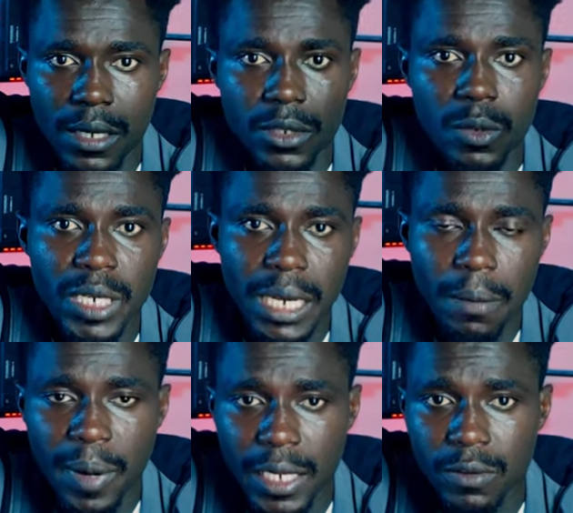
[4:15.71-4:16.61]
You
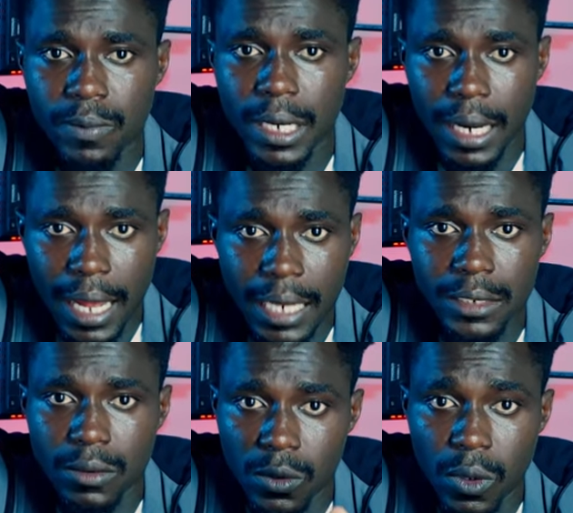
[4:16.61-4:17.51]
become part of a large,
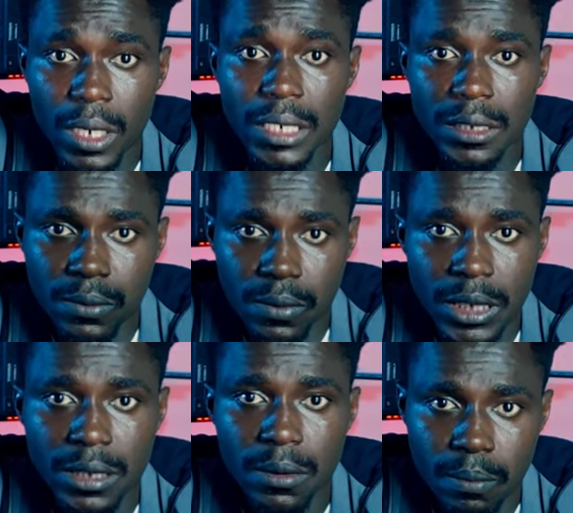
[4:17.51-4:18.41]

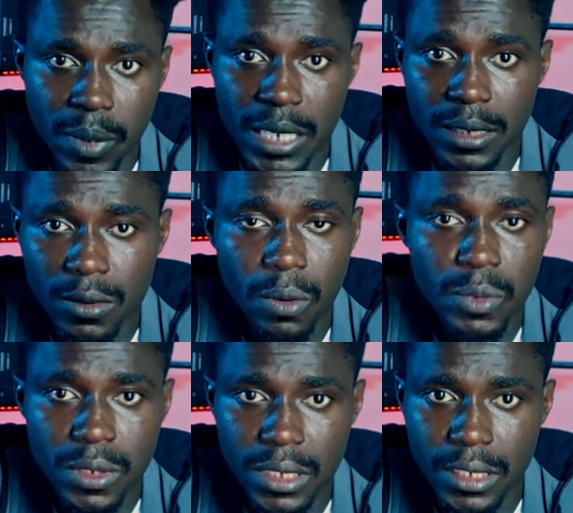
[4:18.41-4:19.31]
knowledge-rich based
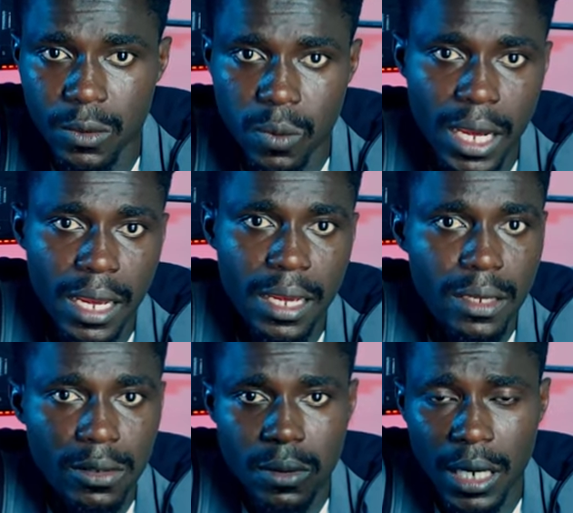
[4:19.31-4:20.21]
community where
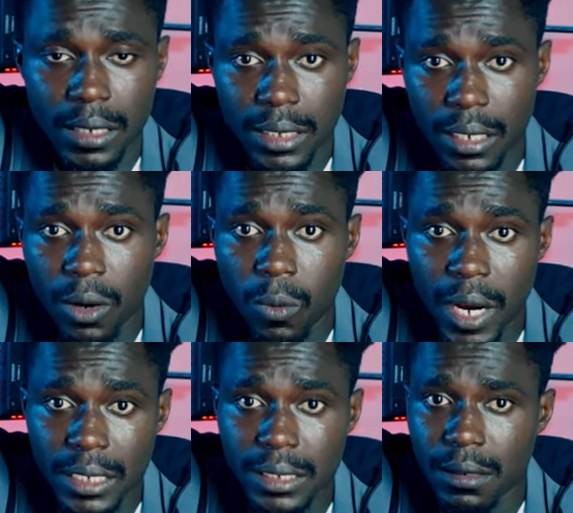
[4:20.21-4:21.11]
you can share your
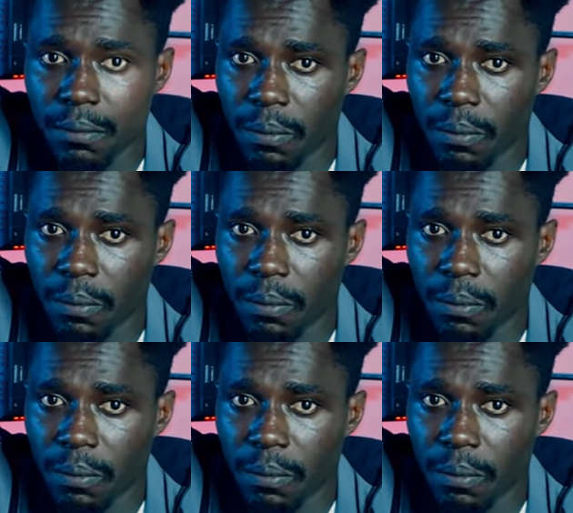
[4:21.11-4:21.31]
works,